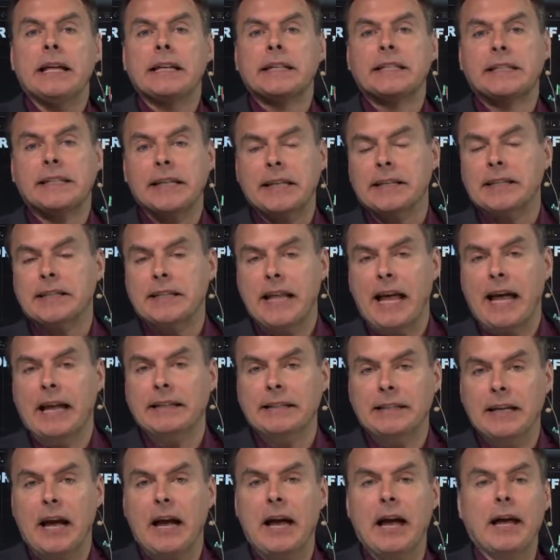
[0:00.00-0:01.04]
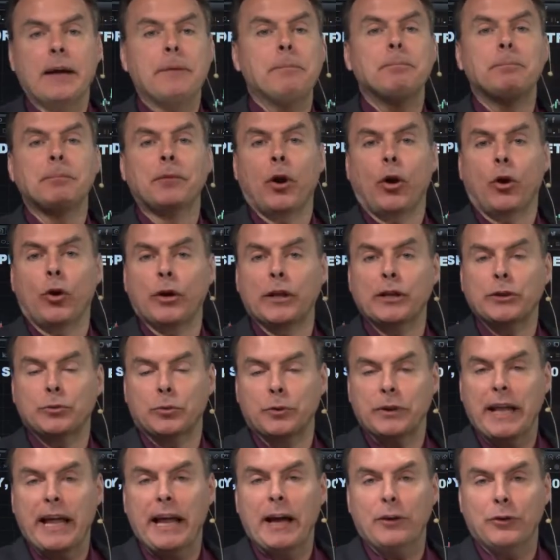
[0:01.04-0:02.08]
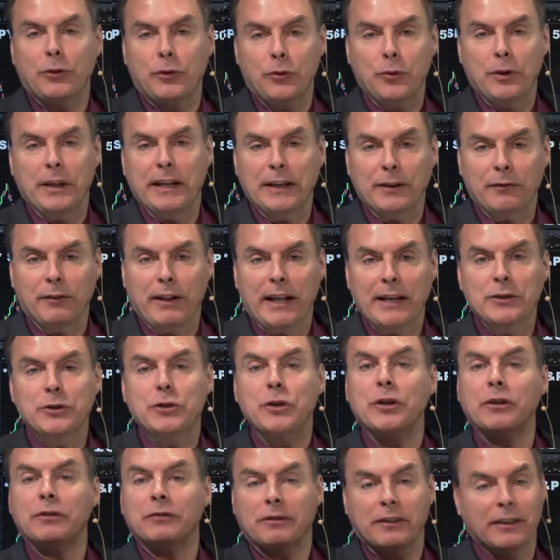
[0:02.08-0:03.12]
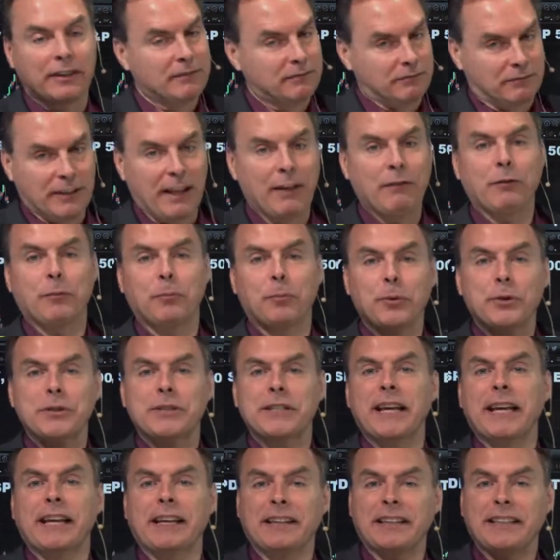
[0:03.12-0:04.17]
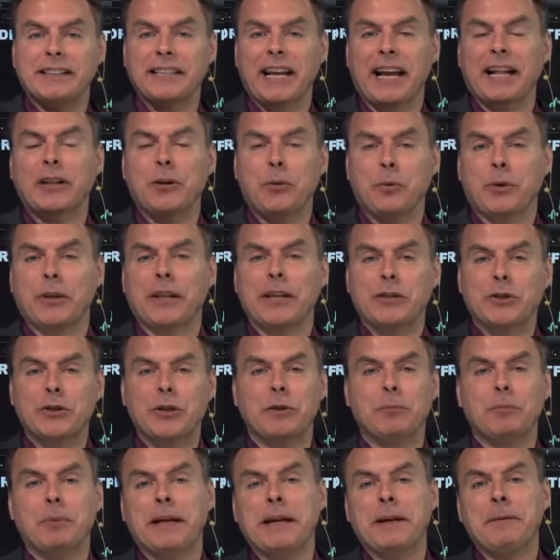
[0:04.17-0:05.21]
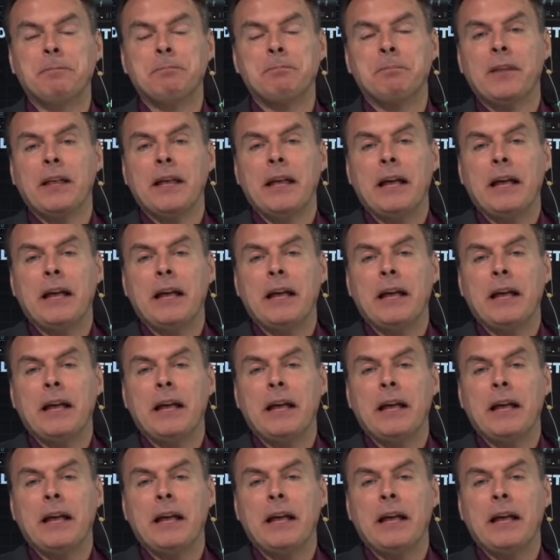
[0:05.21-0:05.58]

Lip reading: Since that time, earnings were down through the end of last year, 11%, exactly where they should be.